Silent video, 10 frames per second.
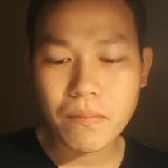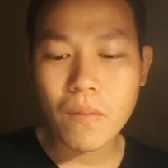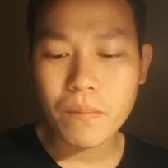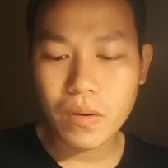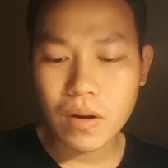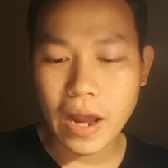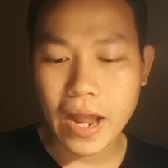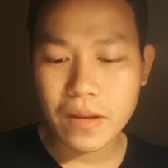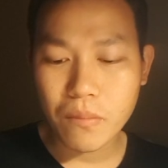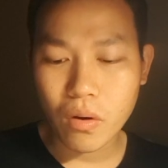popular
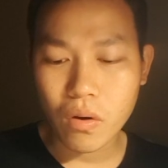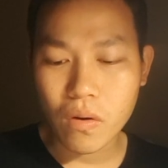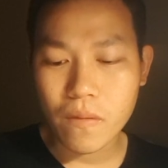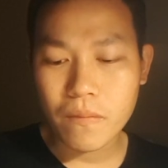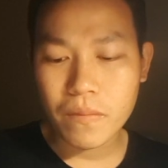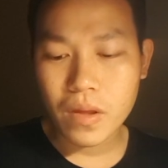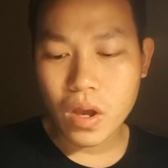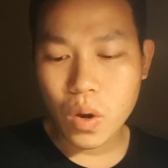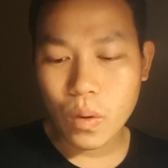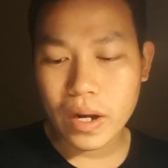anymore.
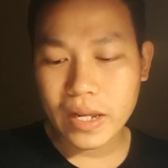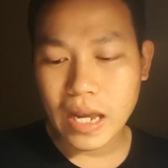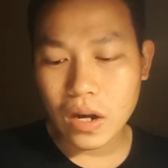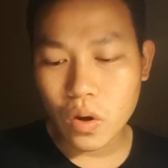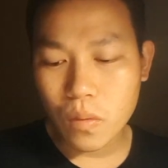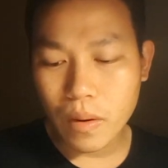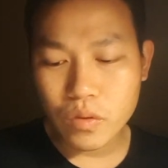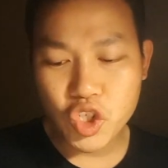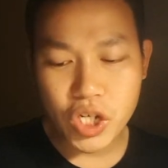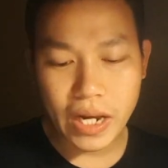When I get home, I
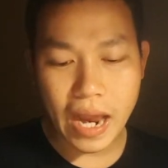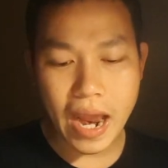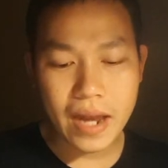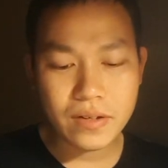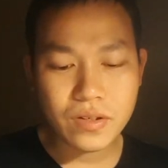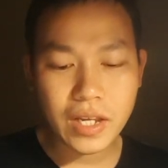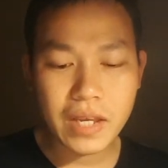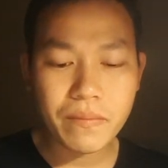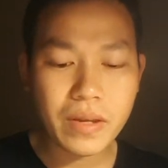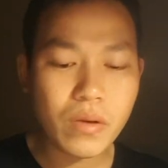will check and
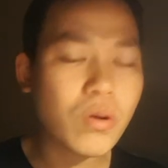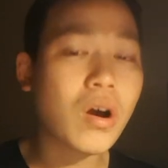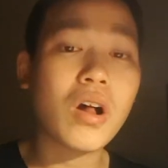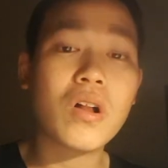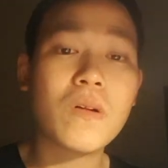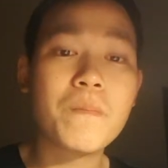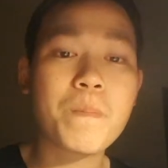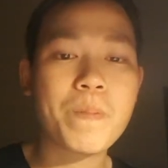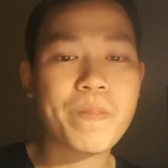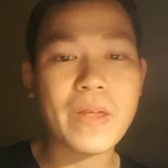give you a call.
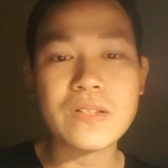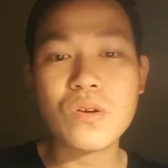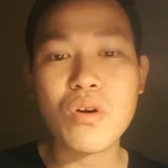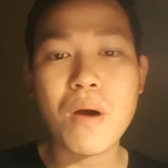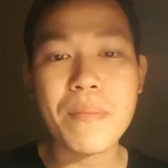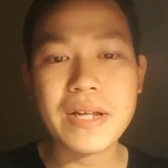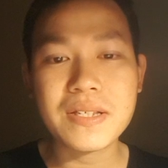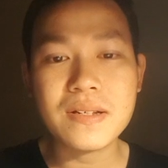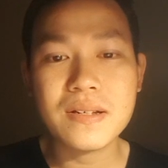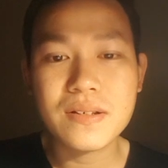That's all about my
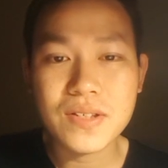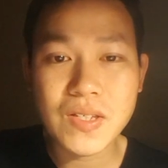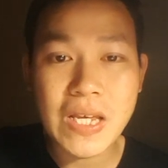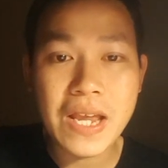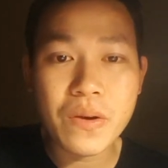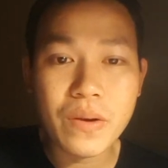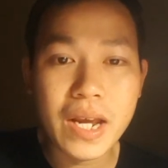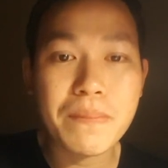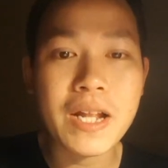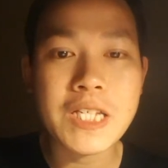lesson. See you
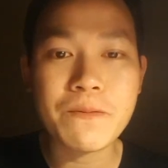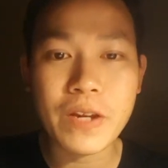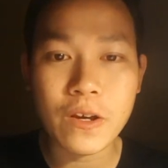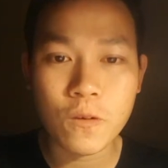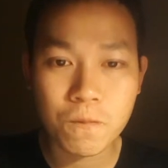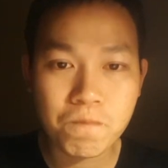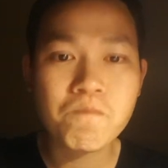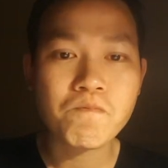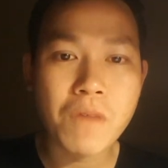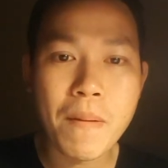in my next video.
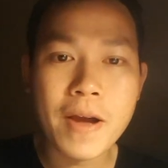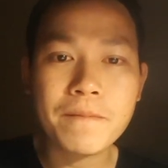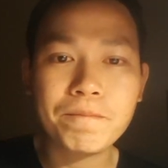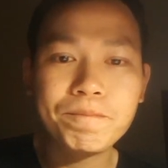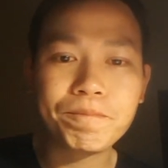Bye bye.